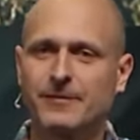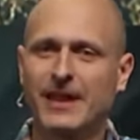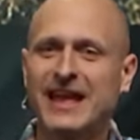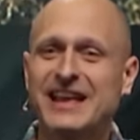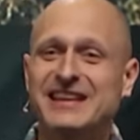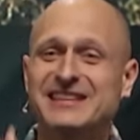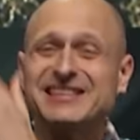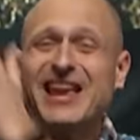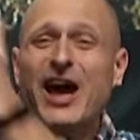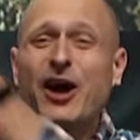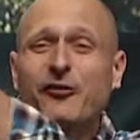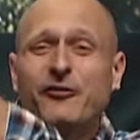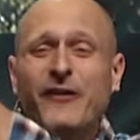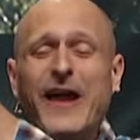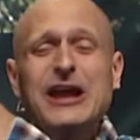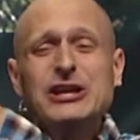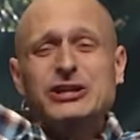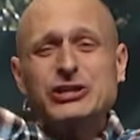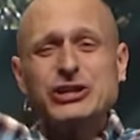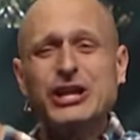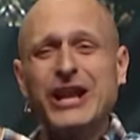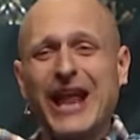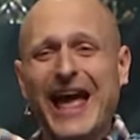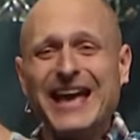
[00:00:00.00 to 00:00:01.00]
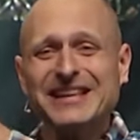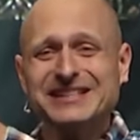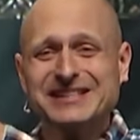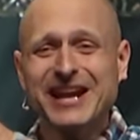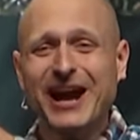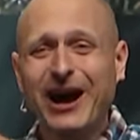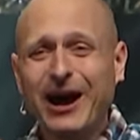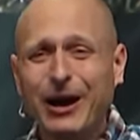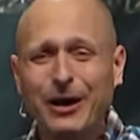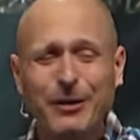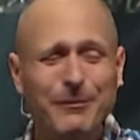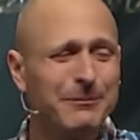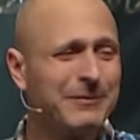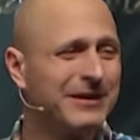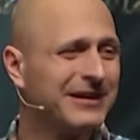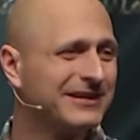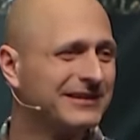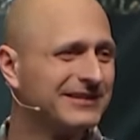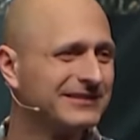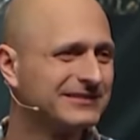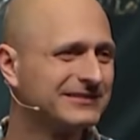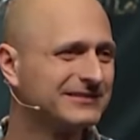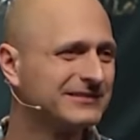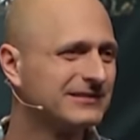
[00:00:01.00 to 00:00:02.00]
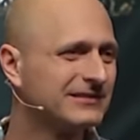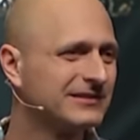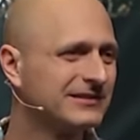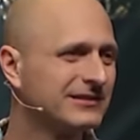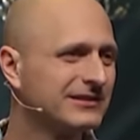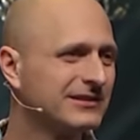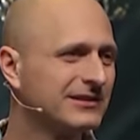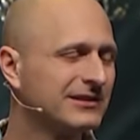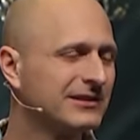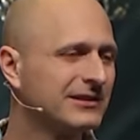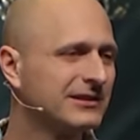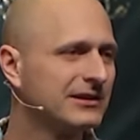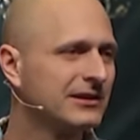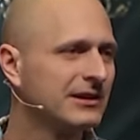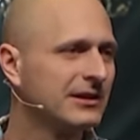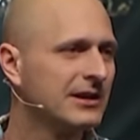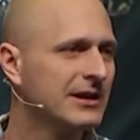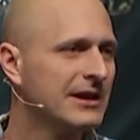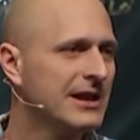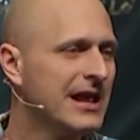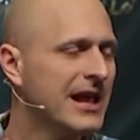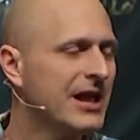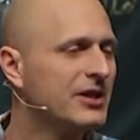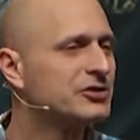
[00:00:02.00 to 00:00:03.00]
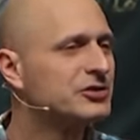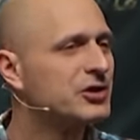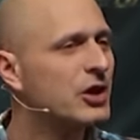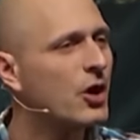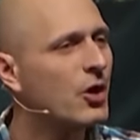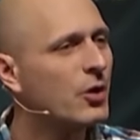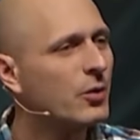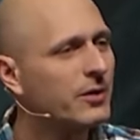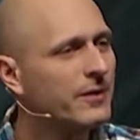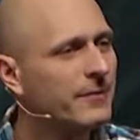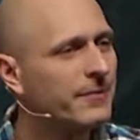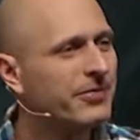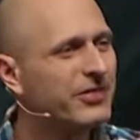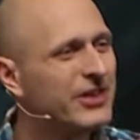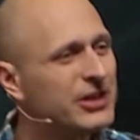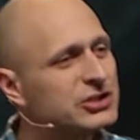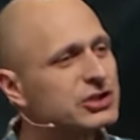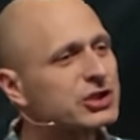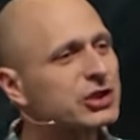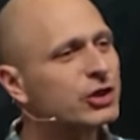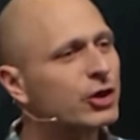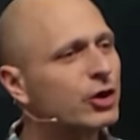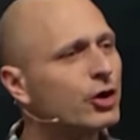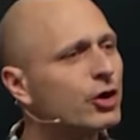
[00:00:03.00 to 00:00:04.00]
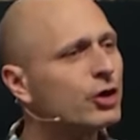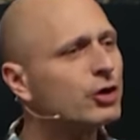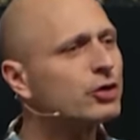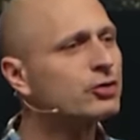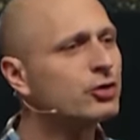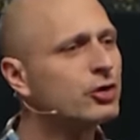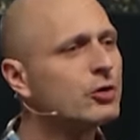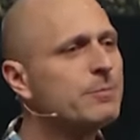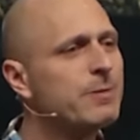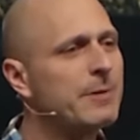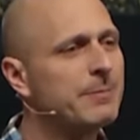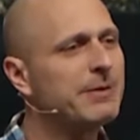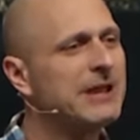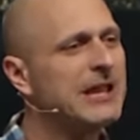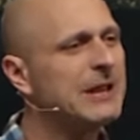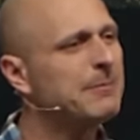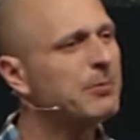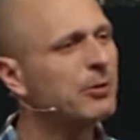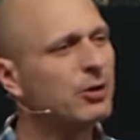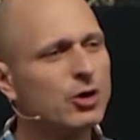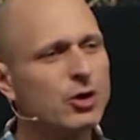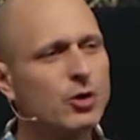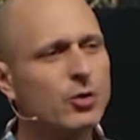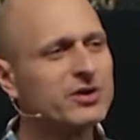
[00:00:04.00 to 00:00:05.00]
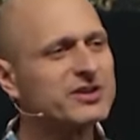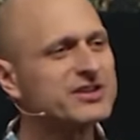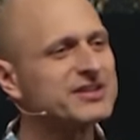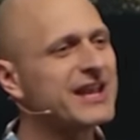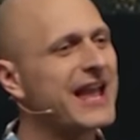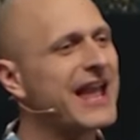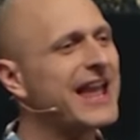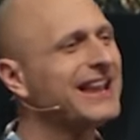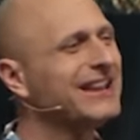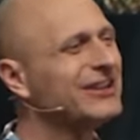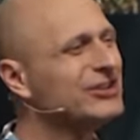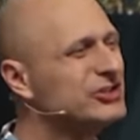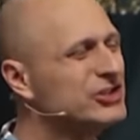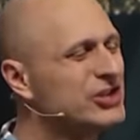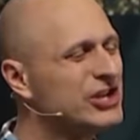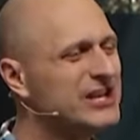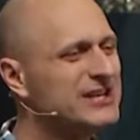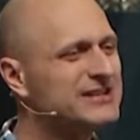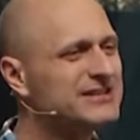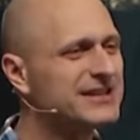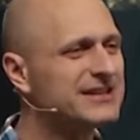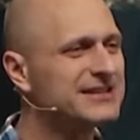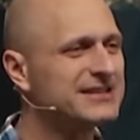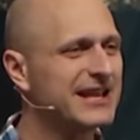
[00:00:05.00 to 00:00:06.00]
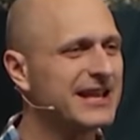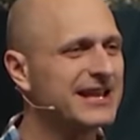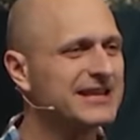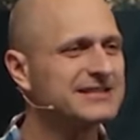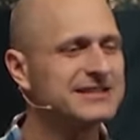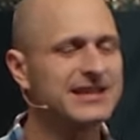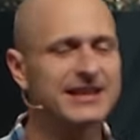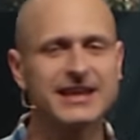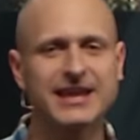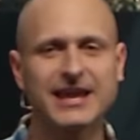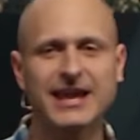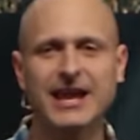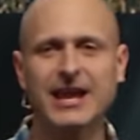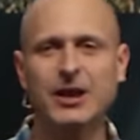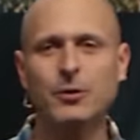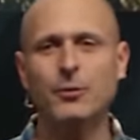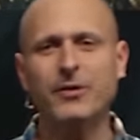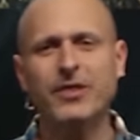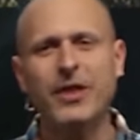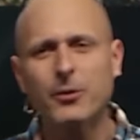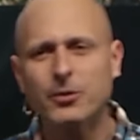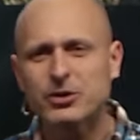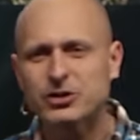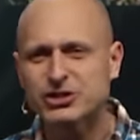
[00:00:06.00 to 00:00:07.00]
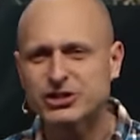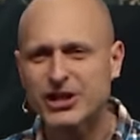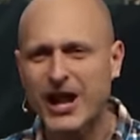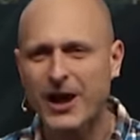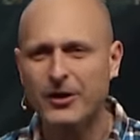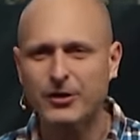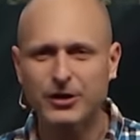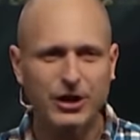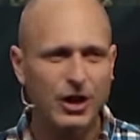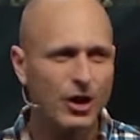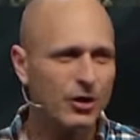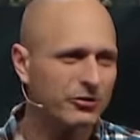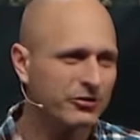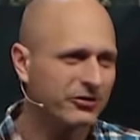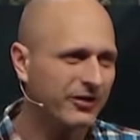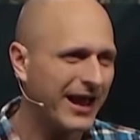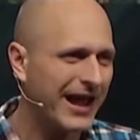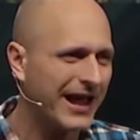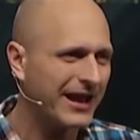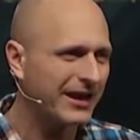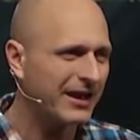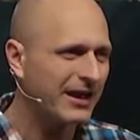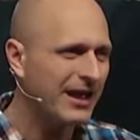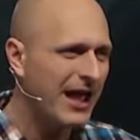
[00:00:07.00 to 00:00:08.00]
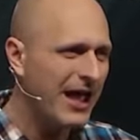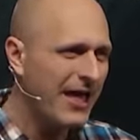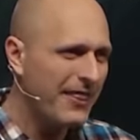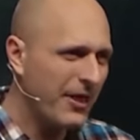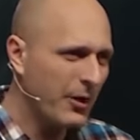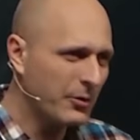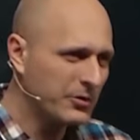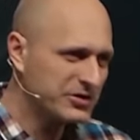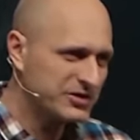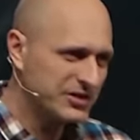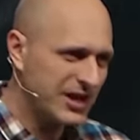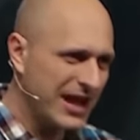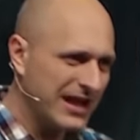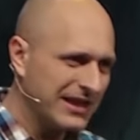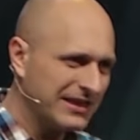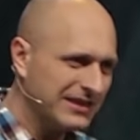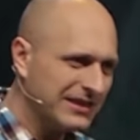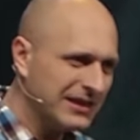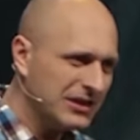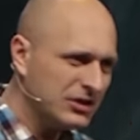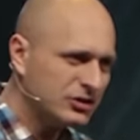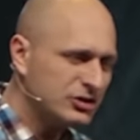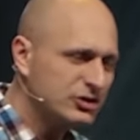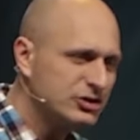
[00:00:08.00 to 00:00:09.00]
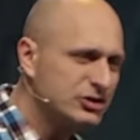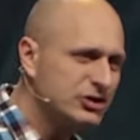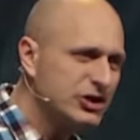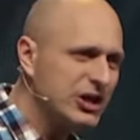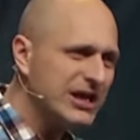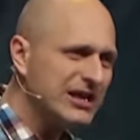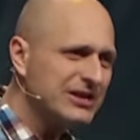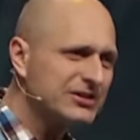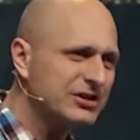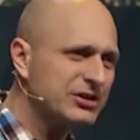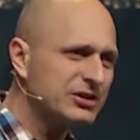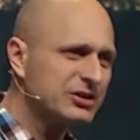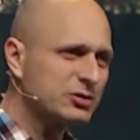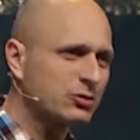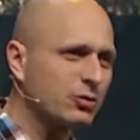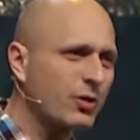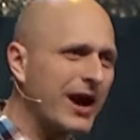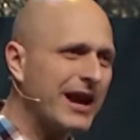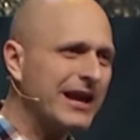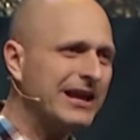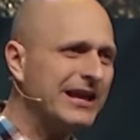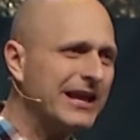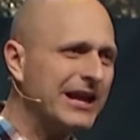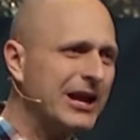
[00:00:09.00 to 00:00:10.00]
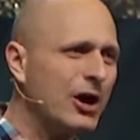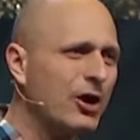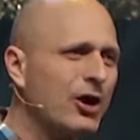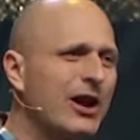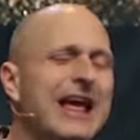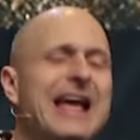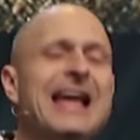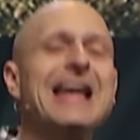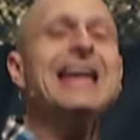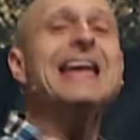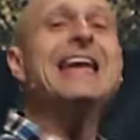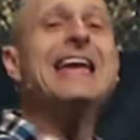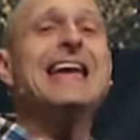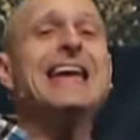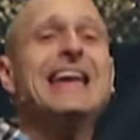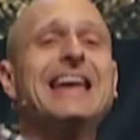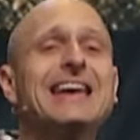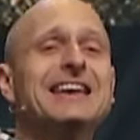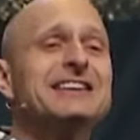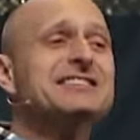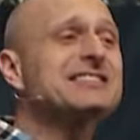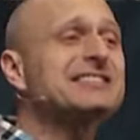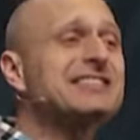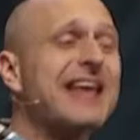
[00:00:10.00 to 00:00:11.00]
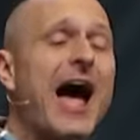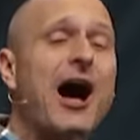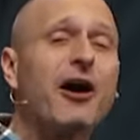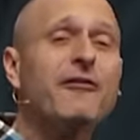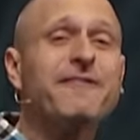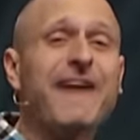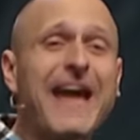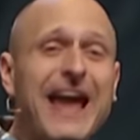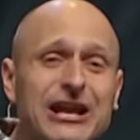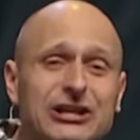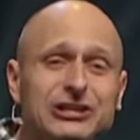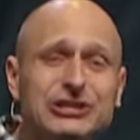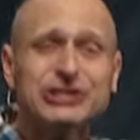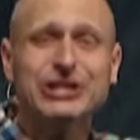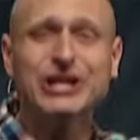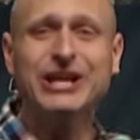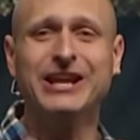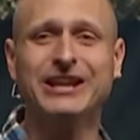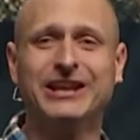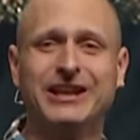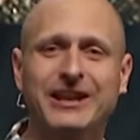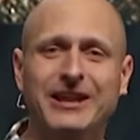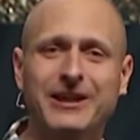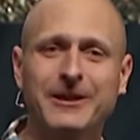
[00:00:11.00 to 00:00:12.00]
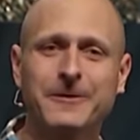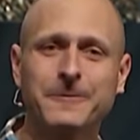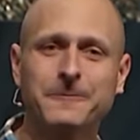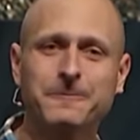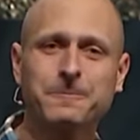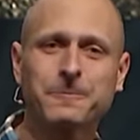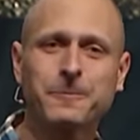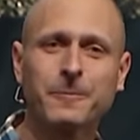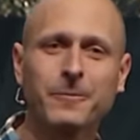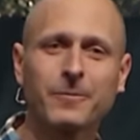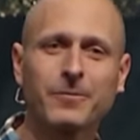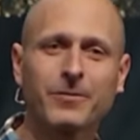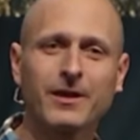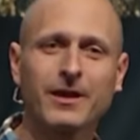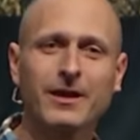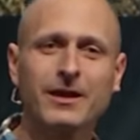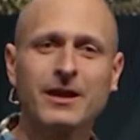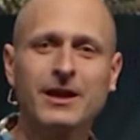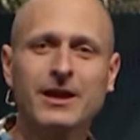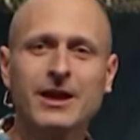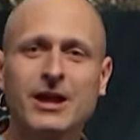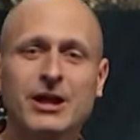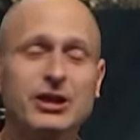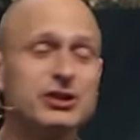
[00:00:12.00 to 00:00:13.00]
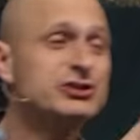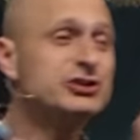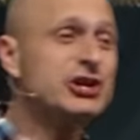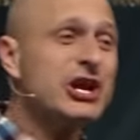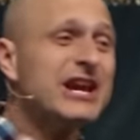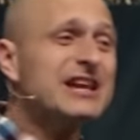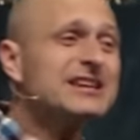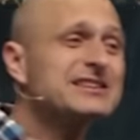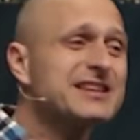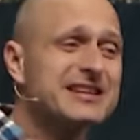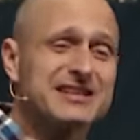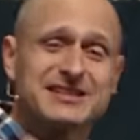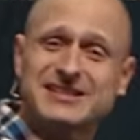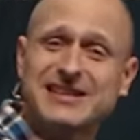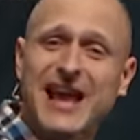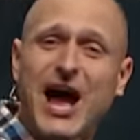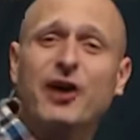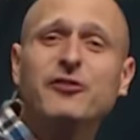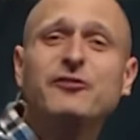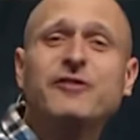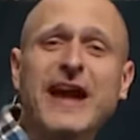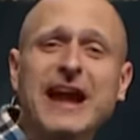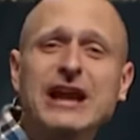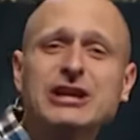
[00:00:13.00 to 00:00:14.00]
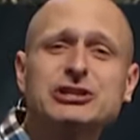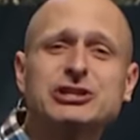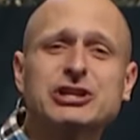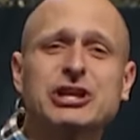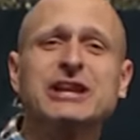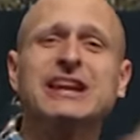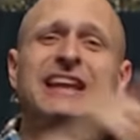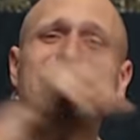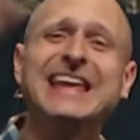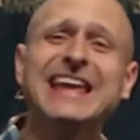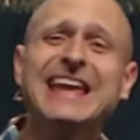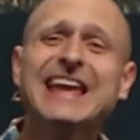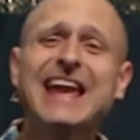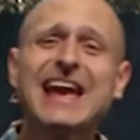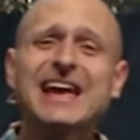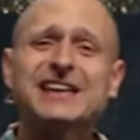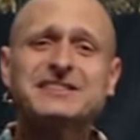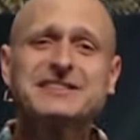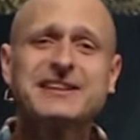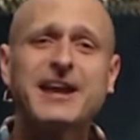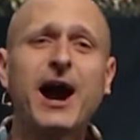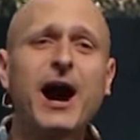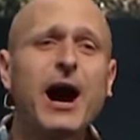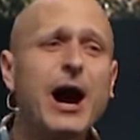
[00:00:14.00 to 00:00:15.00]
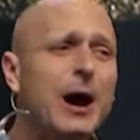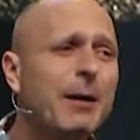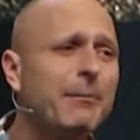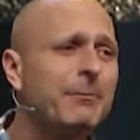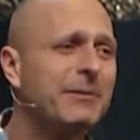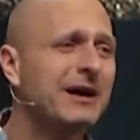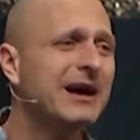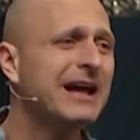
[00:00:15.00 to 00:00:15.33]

Salvation has come. And so this third group of people who were saying Jesus is the King, when they were shouting Hosanna, they were saying, this Jesus right here, he is salvation. Jesus, salvation, he has come.